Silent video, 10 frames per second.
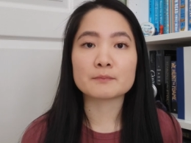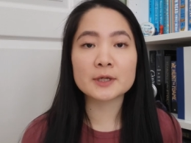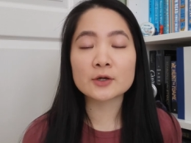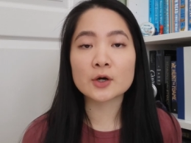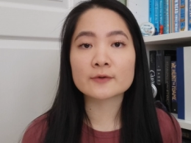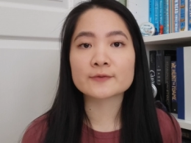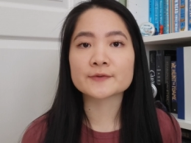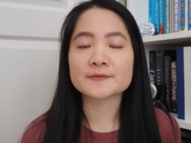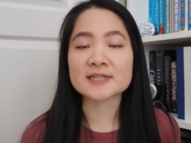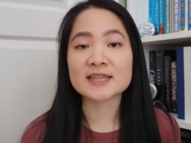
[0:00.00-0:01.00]
Midgard for
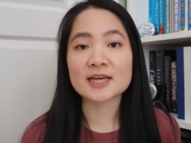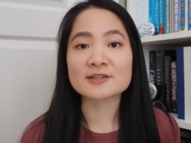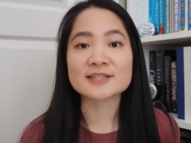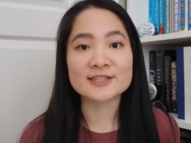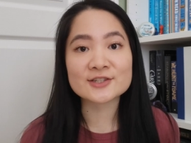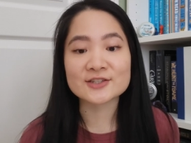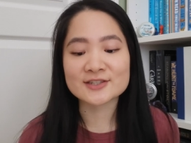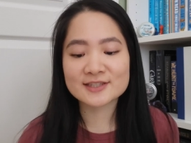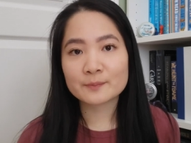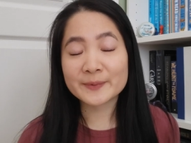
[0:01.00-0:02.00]
15,000 years.